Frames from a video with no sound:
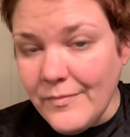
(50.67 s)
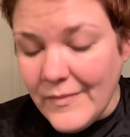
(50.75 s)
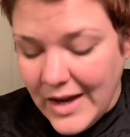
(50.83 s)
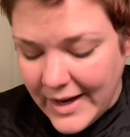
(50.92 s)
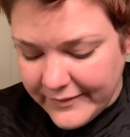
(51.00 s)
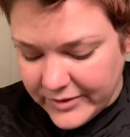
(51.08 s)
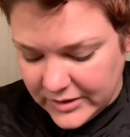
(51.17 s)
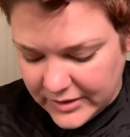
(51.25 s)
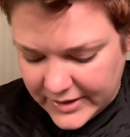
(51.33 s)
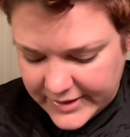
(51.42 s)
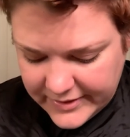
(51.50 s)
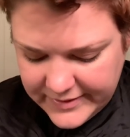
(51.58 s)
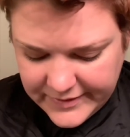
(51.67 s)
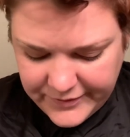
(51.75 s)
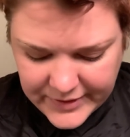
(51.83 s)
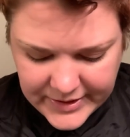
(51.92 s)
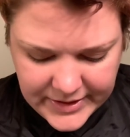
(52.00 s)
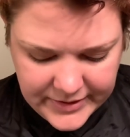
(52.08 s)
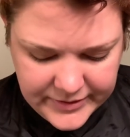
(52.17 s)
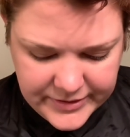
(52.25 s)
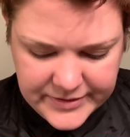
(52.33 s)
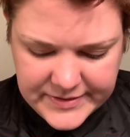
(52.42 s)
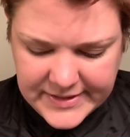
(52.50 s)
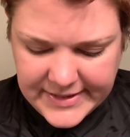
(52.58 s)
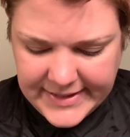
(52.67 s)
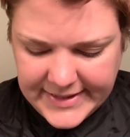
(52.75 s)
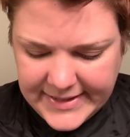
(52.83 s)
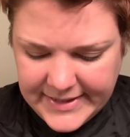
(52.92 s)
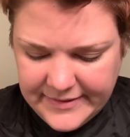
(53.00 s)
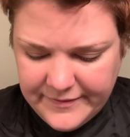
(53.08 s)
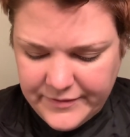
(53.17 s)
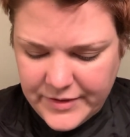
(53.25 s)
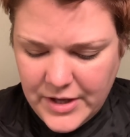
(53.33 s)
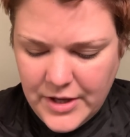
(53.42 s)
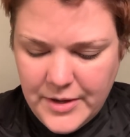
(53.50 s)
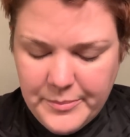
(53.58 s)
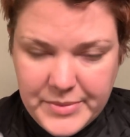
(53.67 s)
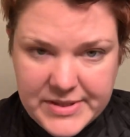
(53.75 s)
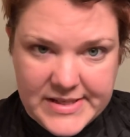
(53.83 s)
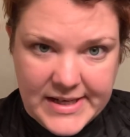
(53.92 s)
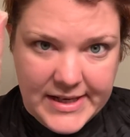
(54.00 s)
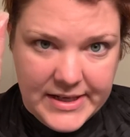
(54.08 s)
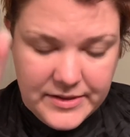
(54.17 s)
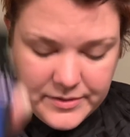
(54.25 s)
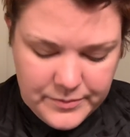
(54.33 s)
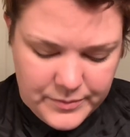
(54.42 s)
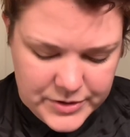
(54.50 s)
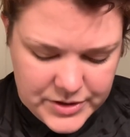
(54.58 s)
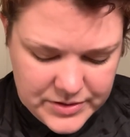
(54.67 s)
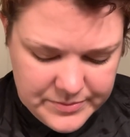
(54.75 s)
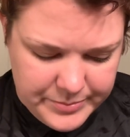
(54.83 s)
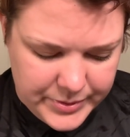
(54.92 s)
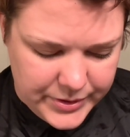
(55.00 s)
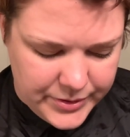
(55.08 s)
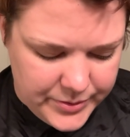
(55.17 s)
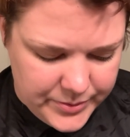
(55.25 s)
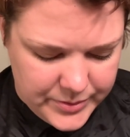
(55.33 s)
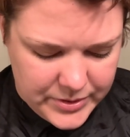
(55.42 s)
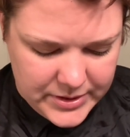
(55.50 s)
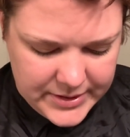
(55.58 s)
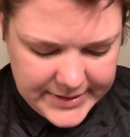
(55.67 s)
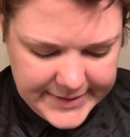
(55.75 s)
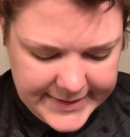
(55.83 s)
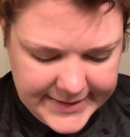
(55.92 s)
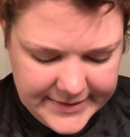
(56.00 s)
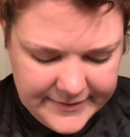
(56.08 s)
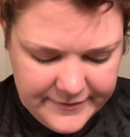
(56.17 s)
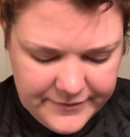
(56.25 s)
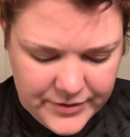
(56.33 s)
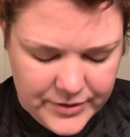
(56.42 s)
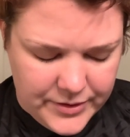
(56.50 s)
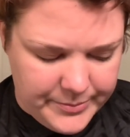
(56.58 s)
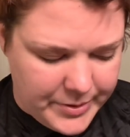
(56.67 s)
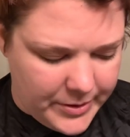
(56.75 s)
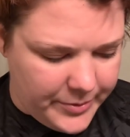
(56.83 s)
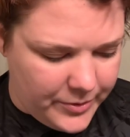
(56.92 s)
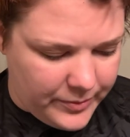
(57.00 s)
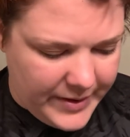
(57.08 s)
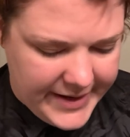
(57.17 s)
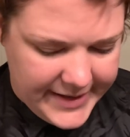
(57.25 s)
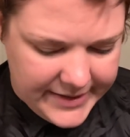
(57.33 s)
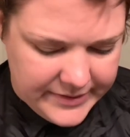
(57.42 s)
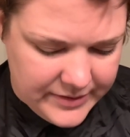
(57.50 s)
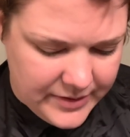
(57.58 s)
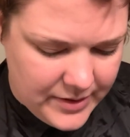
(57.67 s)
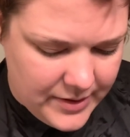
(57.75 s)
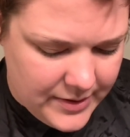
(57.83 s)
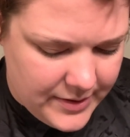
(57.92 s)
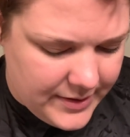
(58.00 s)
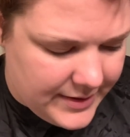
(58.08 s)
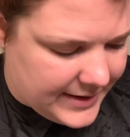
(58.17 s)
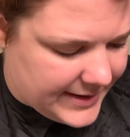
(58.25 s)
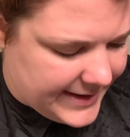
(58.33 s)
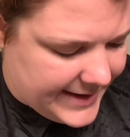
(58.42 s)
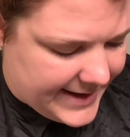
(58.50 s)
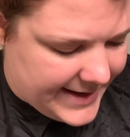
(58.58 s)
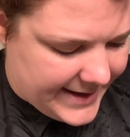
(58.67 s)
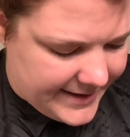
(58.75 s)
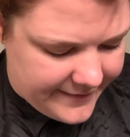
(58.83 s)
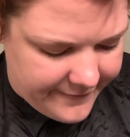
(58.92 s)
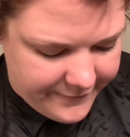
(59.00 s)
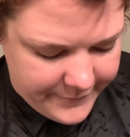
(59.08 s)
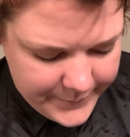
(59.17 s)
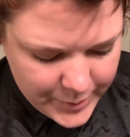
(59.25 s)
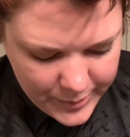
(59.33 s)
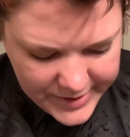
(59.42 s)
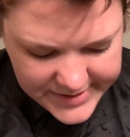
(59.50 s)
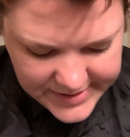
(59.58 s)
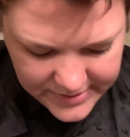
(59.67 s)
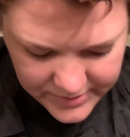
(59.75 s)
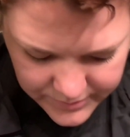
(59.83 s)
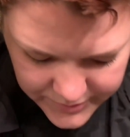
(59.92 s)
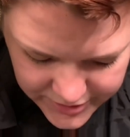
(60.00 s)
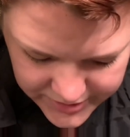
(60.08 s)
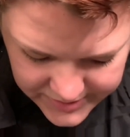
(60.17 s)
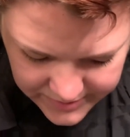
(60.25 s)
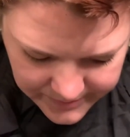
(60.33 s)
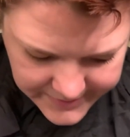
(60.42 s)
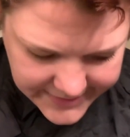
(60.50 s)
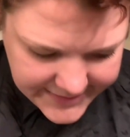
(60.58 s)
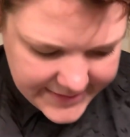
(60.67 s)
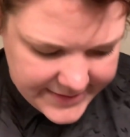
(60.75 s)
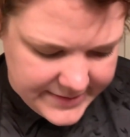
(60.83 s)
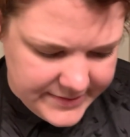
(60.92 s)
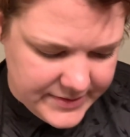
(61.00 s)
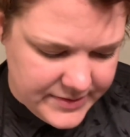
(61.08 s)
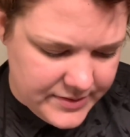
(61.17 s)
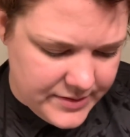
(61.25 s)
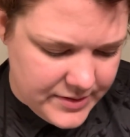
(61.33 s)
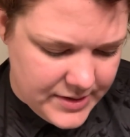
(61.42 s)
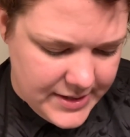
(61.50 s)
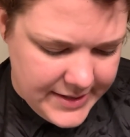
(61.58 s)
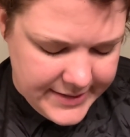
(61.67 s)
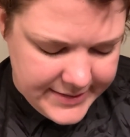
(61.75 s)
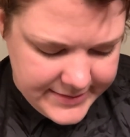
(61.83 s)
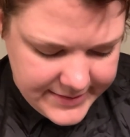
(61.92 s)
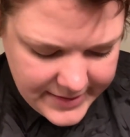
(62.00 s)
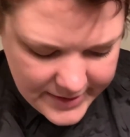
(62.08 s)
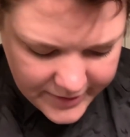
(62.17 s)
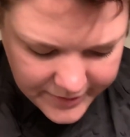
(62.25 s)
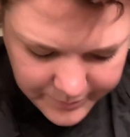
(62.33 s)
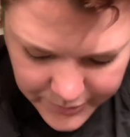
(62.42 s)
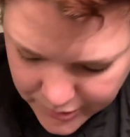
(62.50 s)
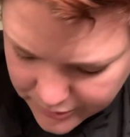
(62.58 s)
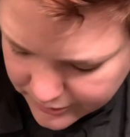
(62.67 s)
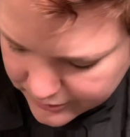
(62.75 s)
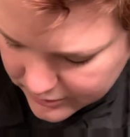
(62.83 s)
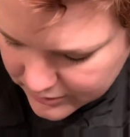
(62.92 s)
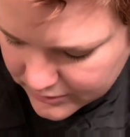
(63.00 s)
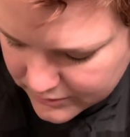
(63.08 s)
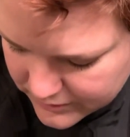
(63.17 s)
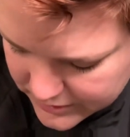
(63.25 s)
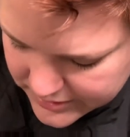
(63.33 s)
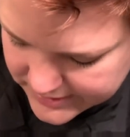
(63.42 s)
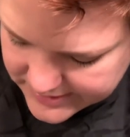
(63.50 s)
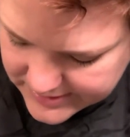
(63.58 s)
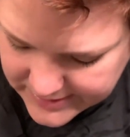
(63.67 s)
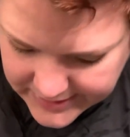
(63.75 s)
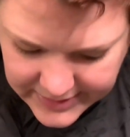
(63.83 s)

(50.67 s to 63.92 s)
I have a lot of different colors. I have Poseidon, which is blue. I have a Purple Rain. I have Poison, which is a red. Neon Moon, which is like